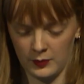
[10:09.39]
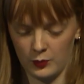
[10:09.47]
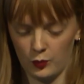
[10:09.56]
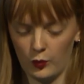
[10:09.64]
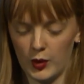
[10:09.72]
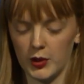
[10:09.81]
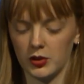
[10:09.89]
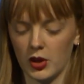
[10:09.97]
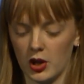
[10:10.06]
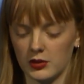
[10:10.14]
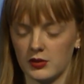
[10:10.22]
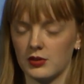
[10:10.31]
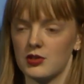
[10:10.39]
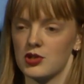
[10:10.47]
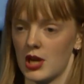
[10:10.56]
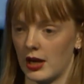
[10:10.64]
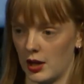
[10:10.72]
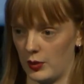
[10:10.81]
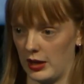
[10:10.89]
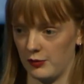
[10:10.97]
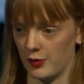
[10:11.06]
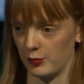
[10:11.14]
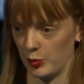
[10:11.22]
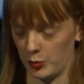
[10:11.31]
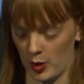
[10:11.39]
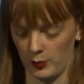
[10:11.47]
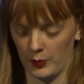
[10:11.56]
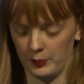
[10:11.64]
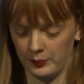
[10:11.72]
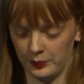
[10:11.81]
We will not shy away from the problem.